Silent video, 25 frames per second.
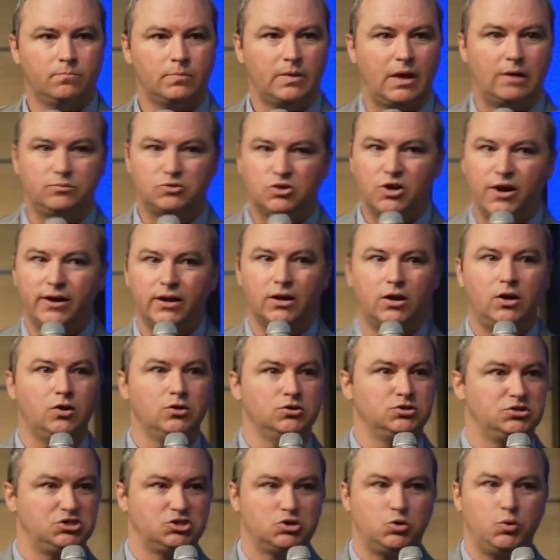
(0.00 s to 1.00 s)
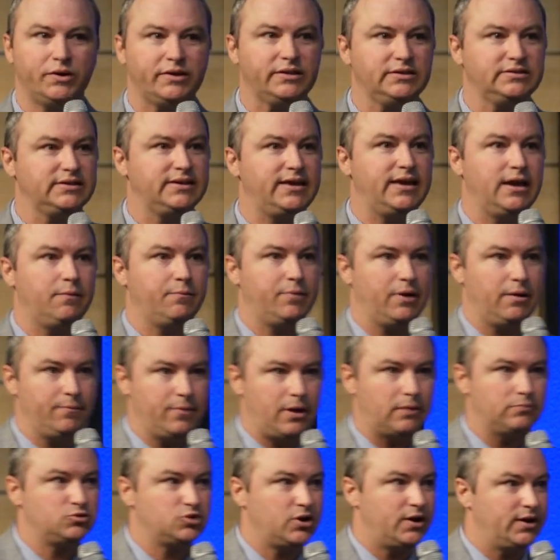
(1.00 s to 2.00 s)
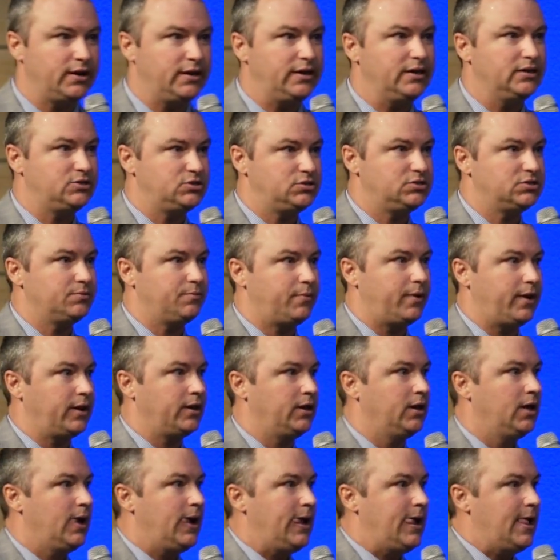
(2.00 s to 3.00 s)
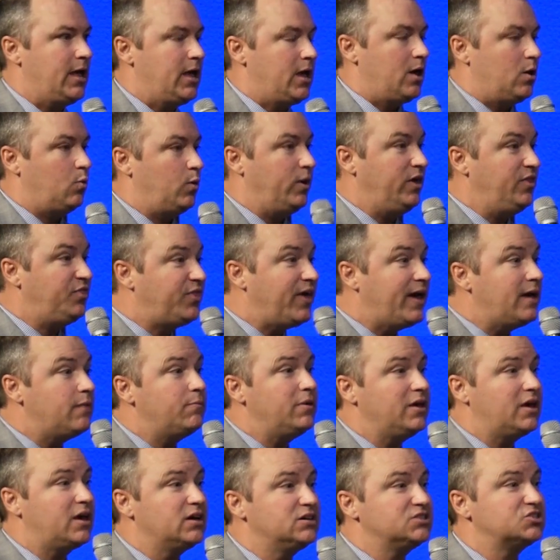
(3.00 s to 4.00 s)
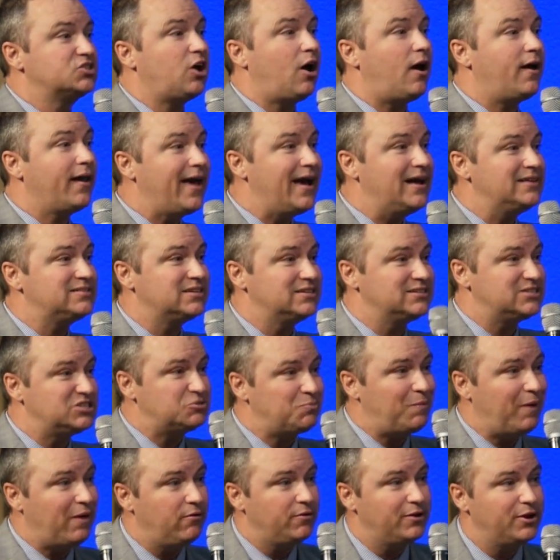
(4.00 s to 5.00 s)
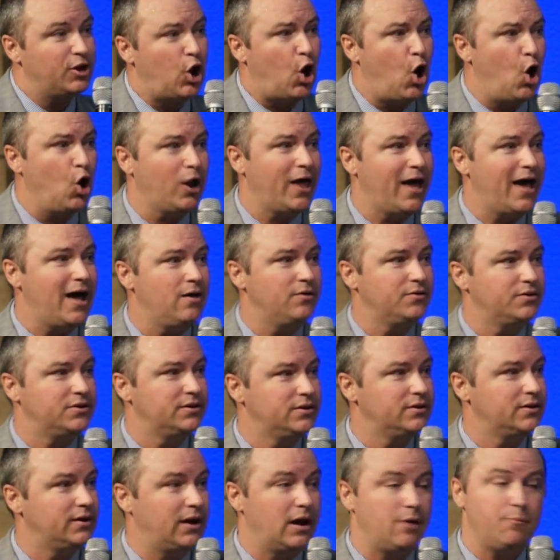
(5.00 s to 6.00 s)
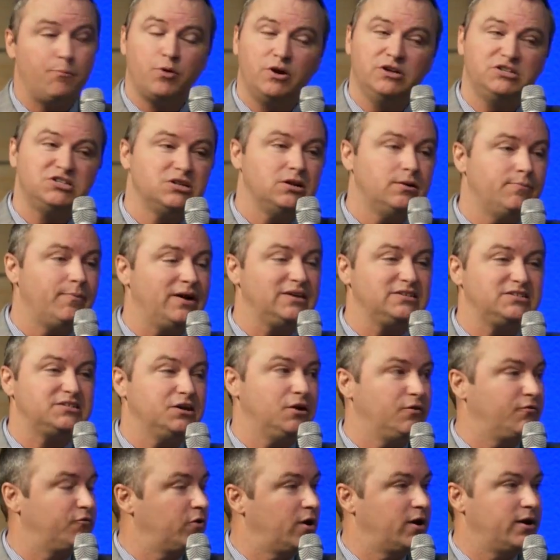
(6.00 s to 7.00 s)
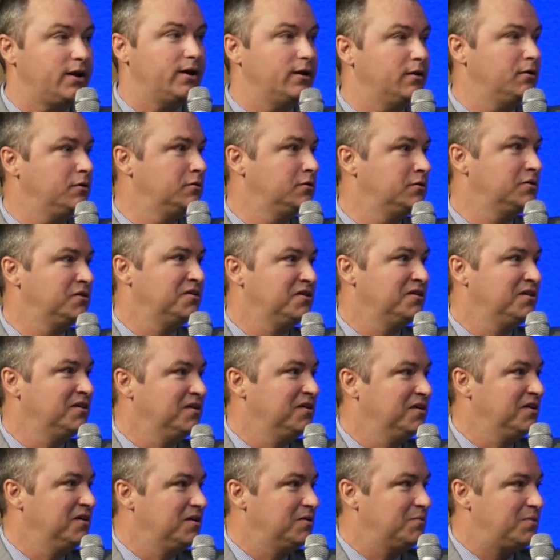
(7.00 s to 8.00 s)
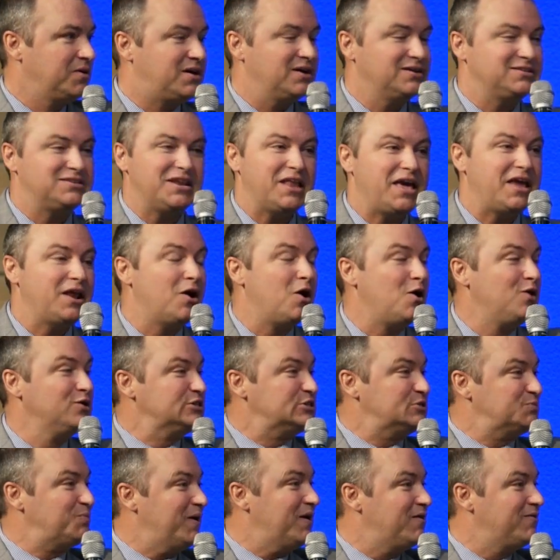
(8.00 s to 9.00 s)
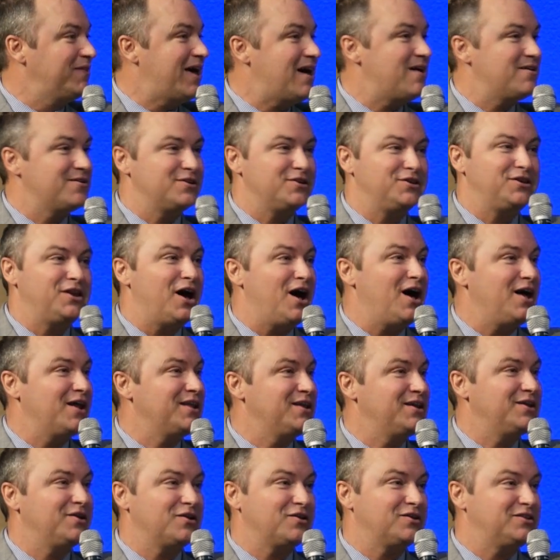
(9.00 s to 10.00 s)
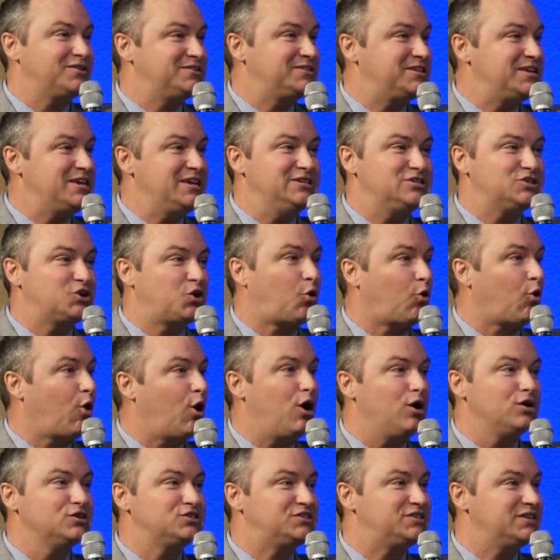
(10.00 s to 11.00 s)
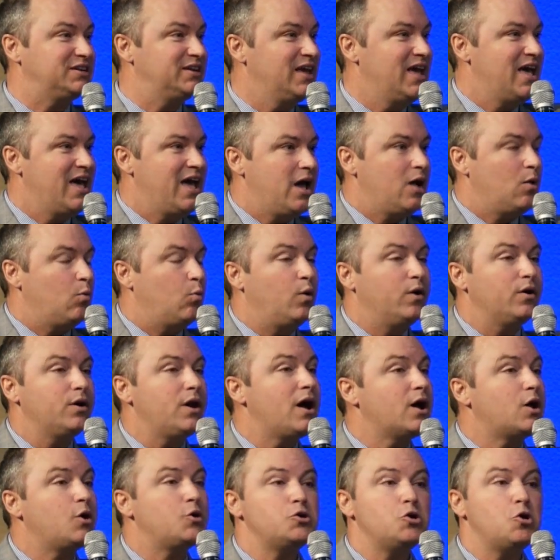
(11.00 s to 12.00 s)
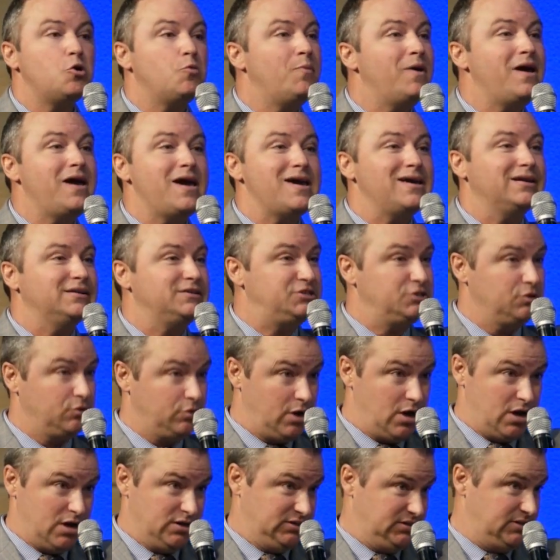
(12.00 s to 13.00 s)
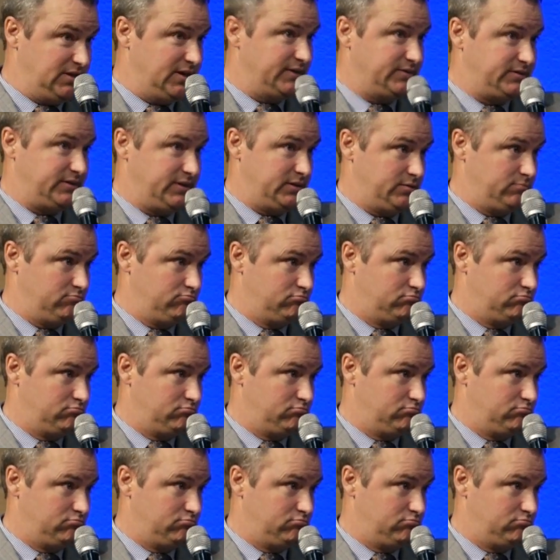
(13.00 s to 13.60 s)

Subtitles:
I'm trying to close as quickly as I can, but I'm trying to get to somebody. We think because God hasn't spelled it all out, and I'm preaching to myself right now, because it ain't all spelled out and dotted and T's crossed, and we're not going to obey until God says it.